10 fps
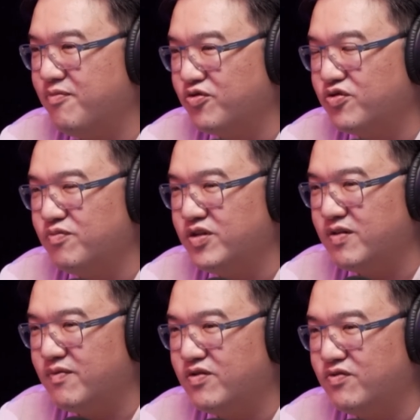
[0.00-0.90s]
also be
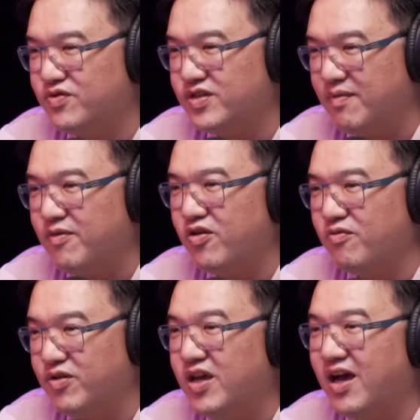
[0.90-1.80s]
someone who step in
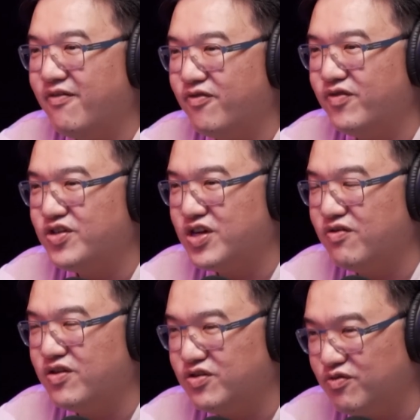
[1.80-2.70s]
on behalf of the
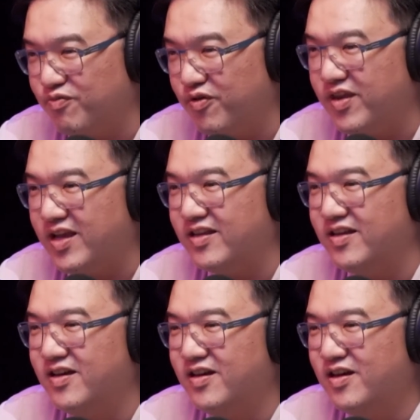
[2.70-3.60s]
child just to protect
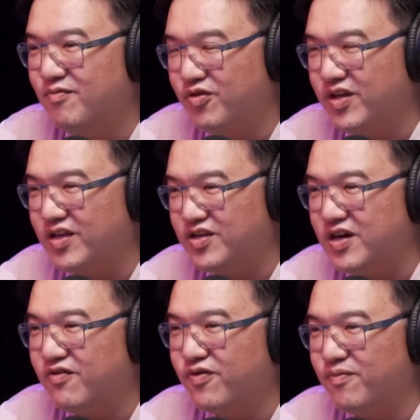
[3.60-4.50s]
the
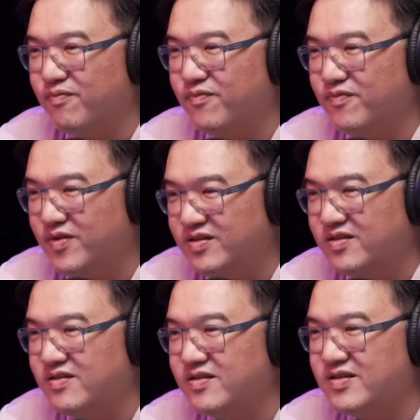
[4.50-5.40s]
child from
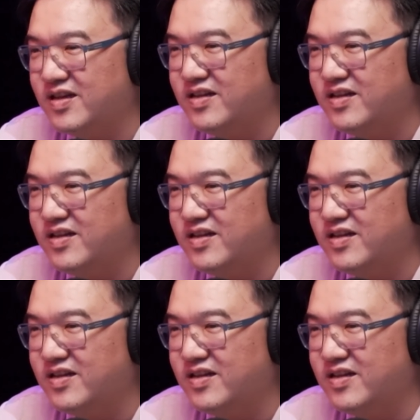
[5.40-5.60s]
instances like